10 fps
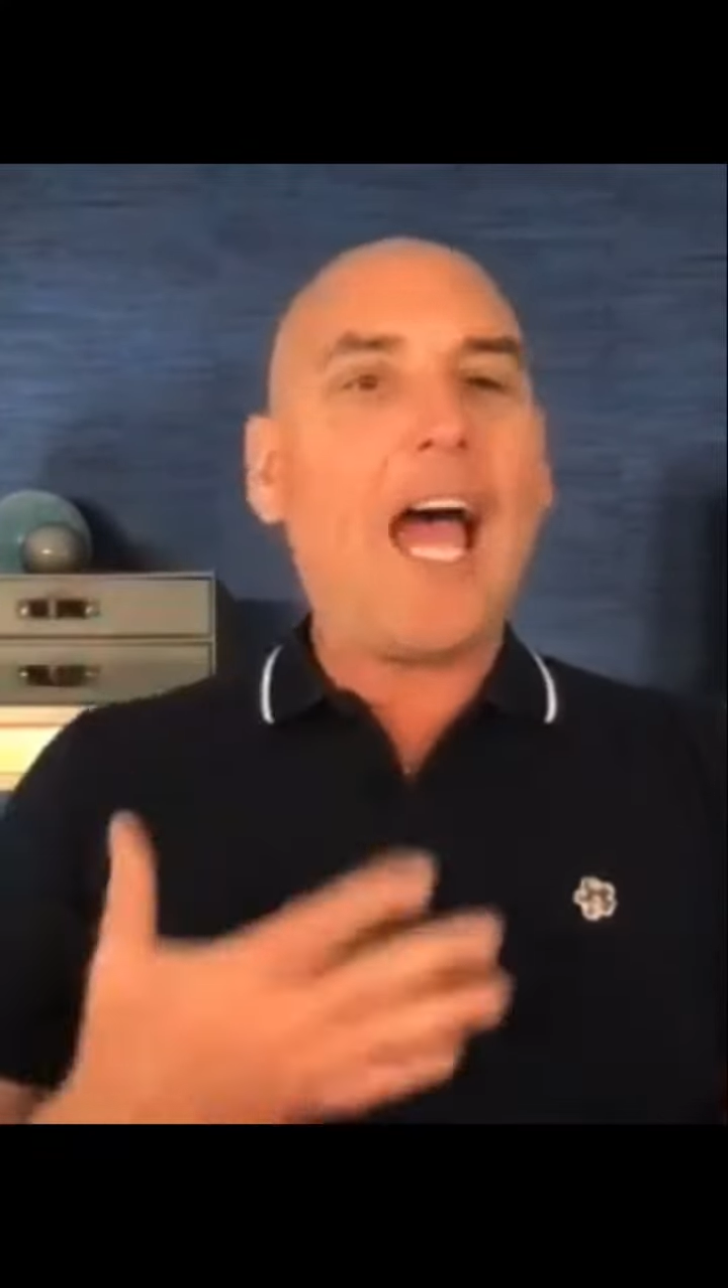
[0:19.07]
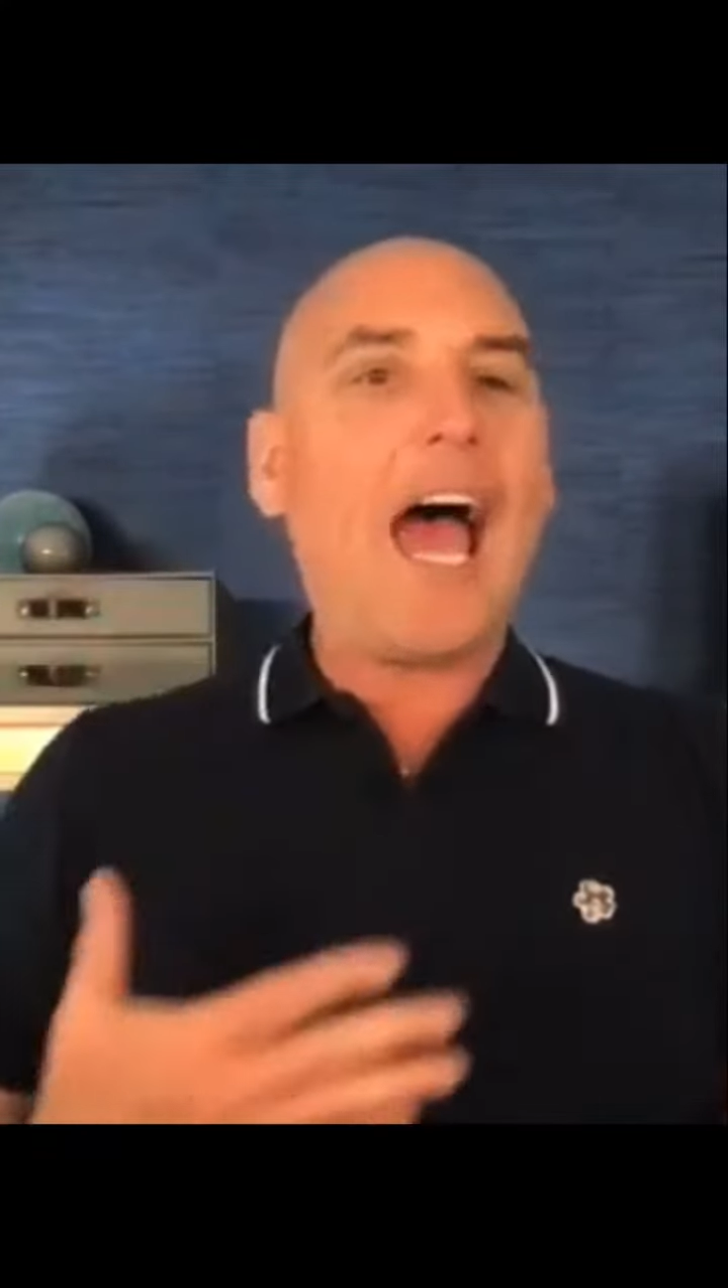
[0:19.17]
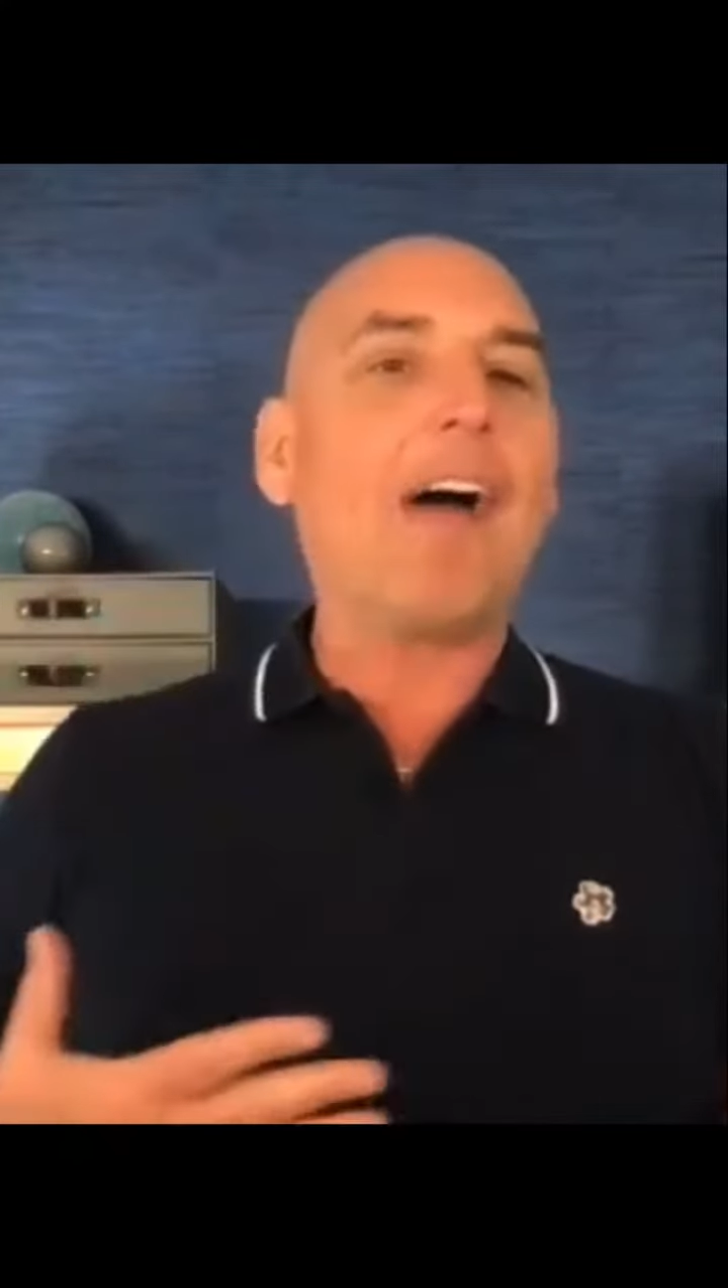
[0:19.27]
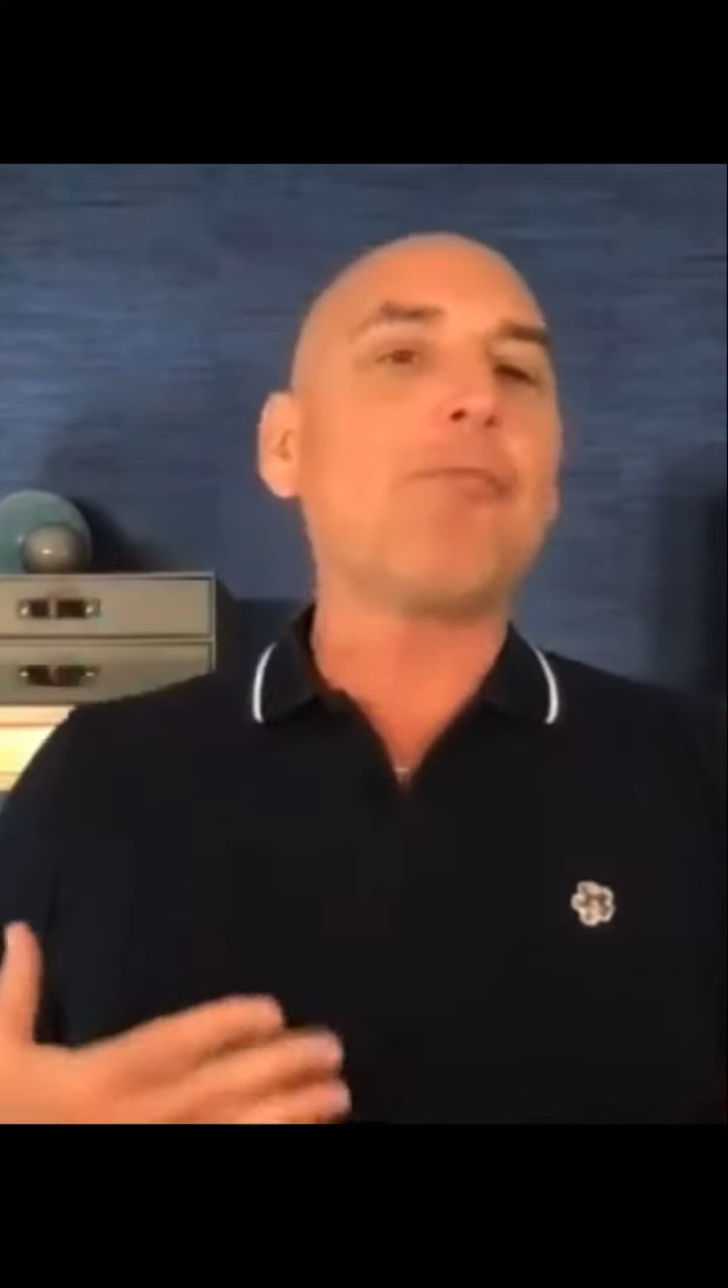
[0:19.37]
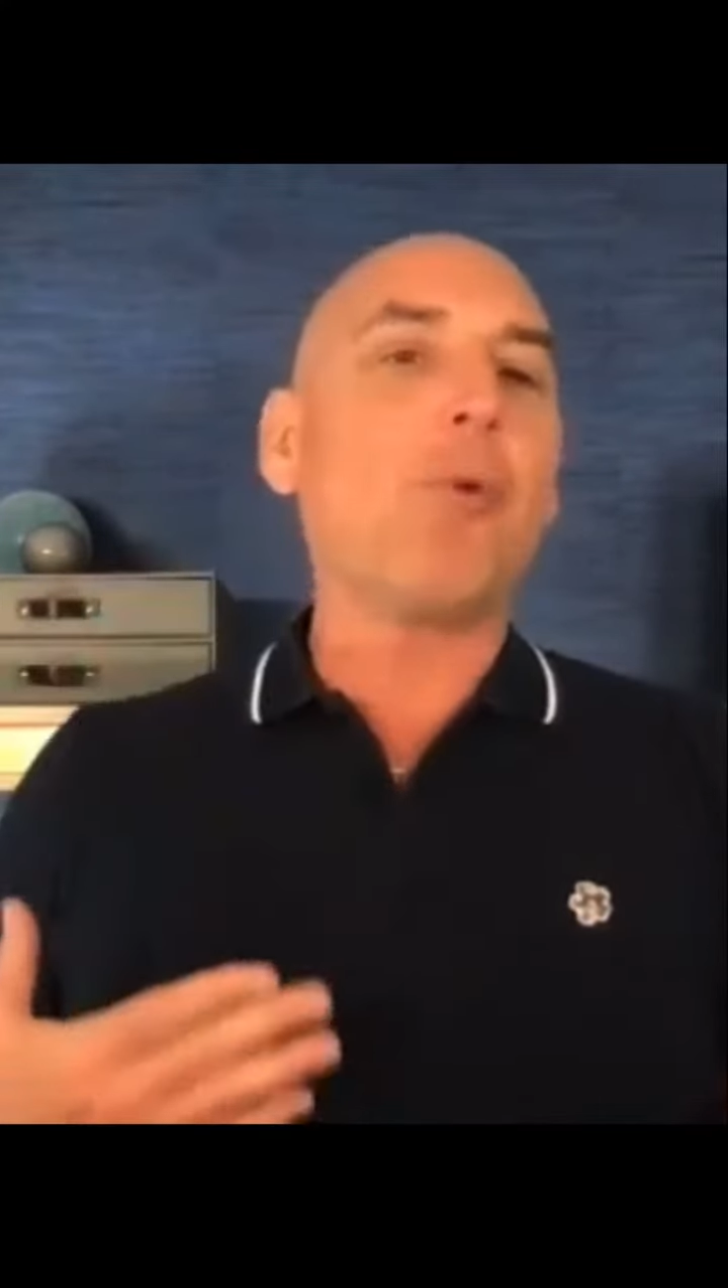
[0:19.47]

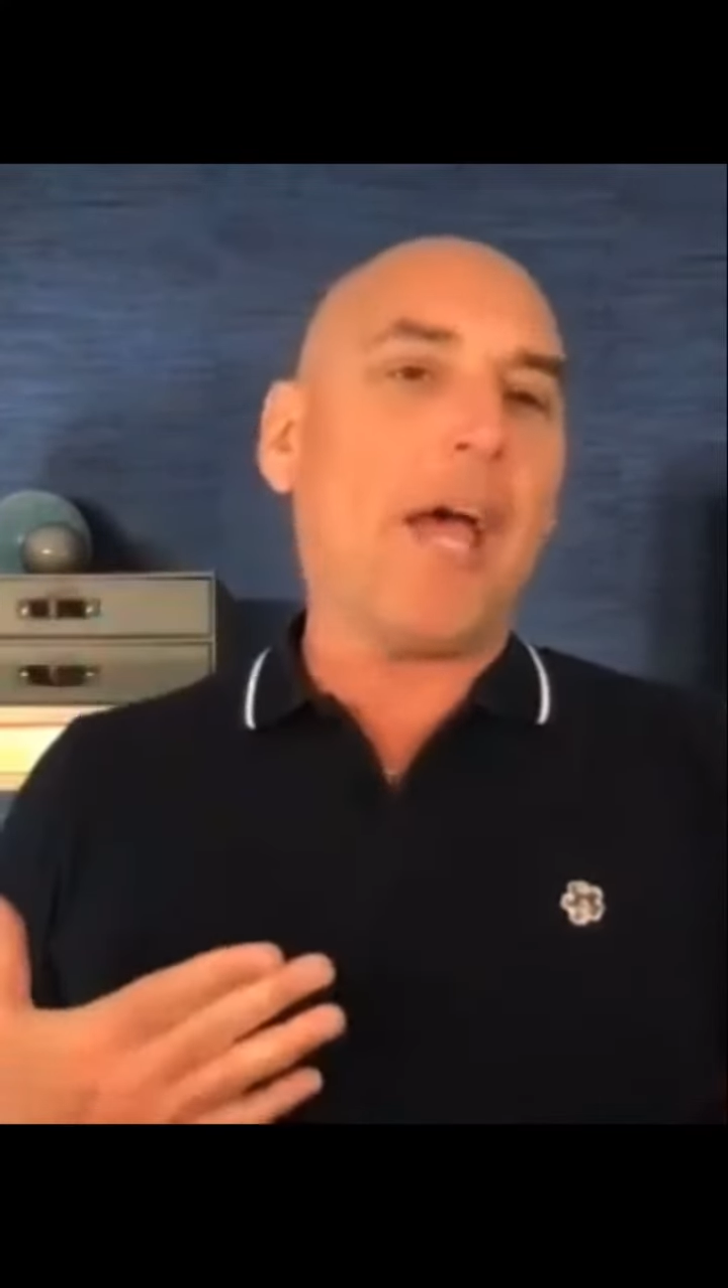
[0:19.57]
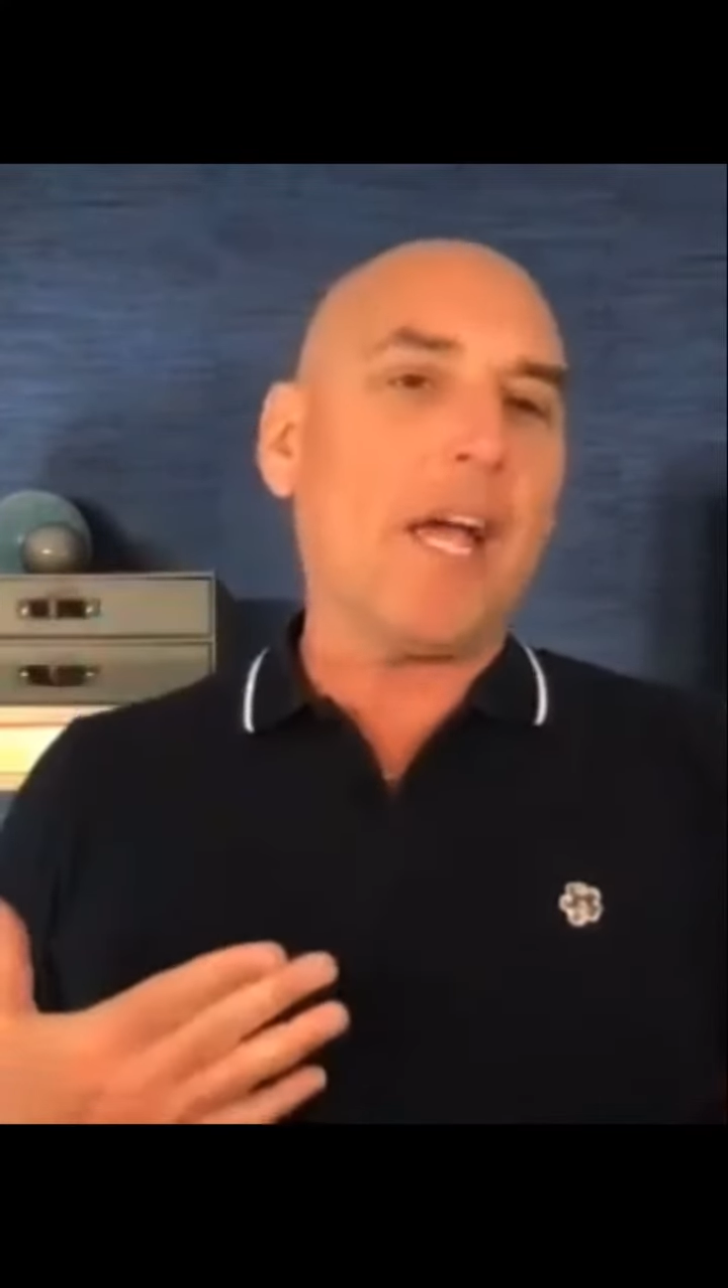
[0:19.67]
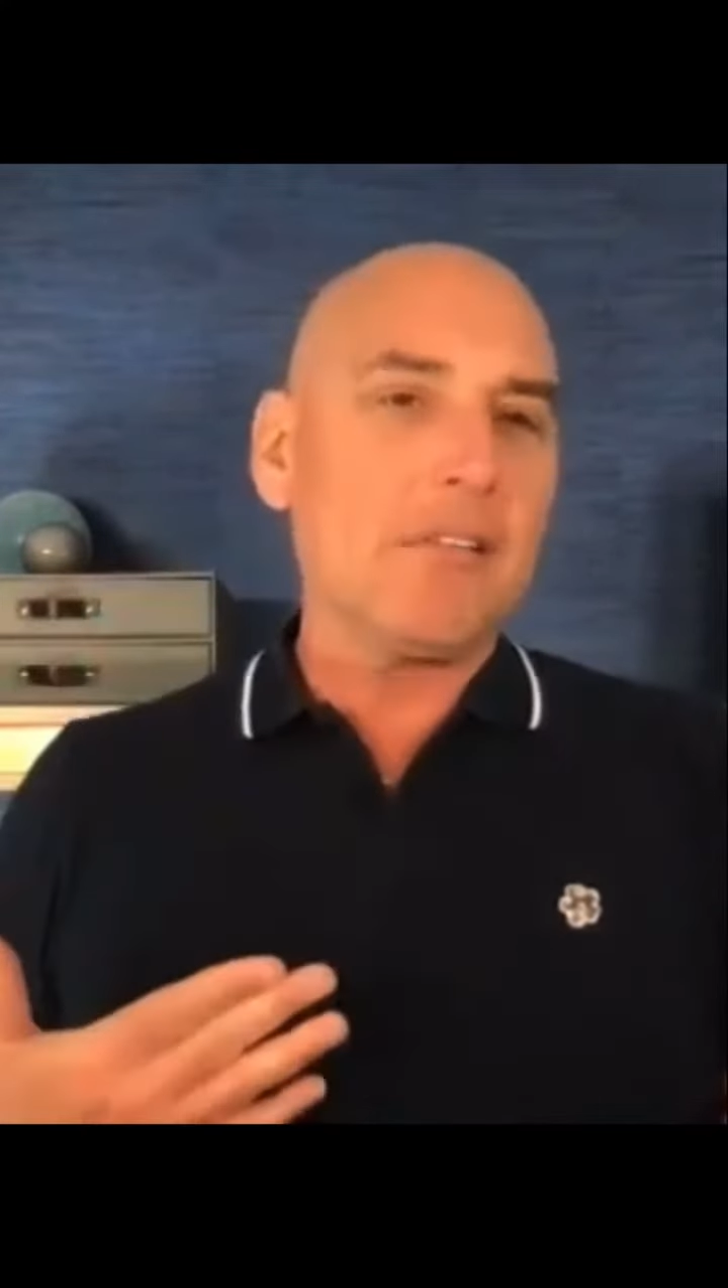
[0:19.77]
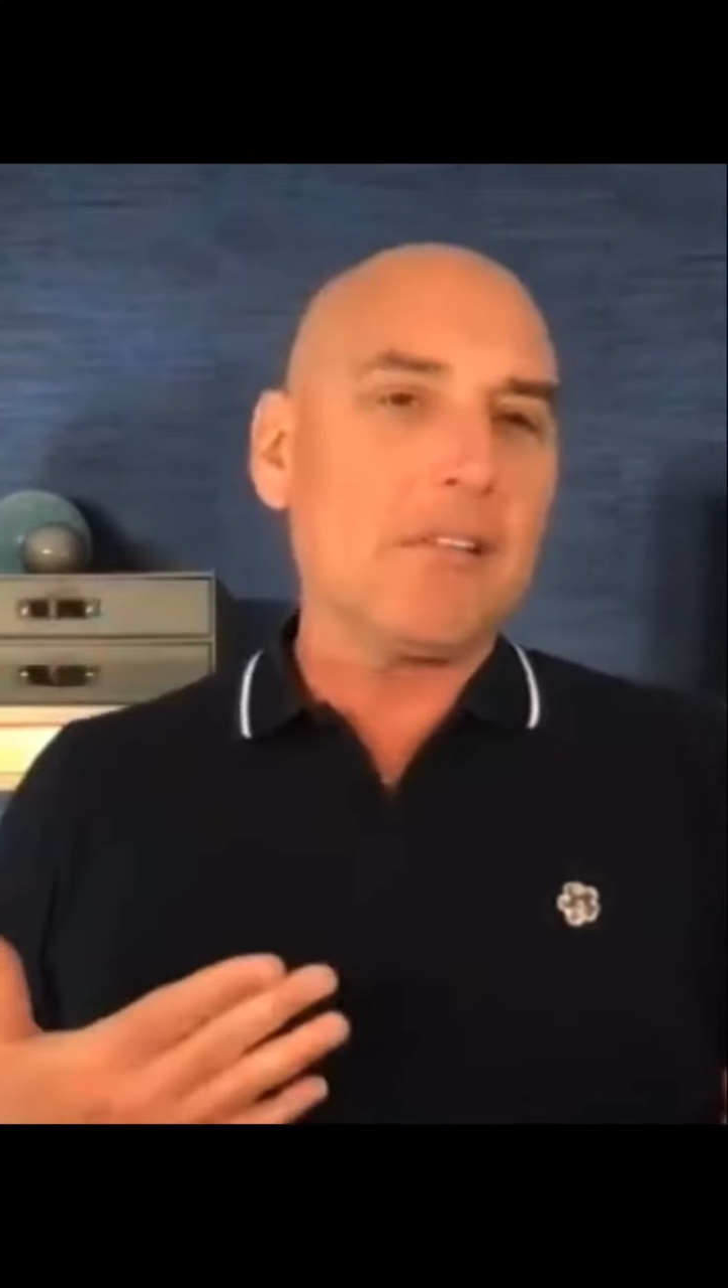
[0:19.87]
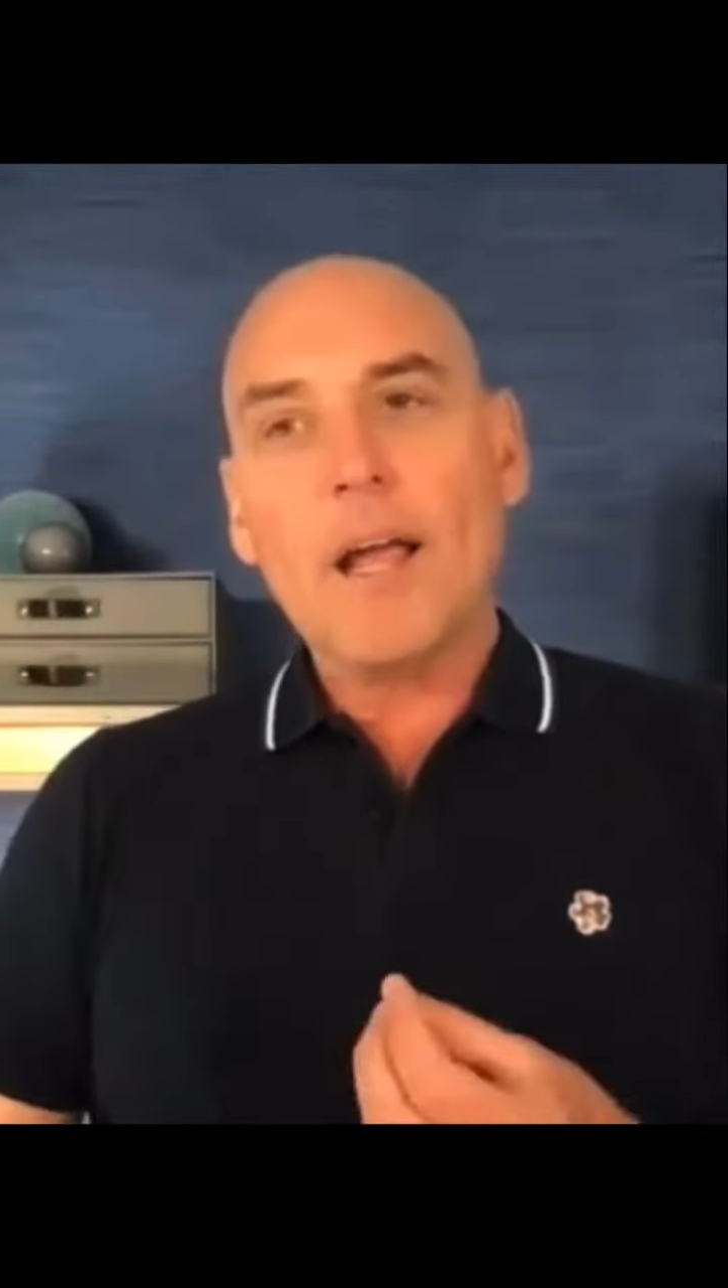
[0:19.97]
halfway.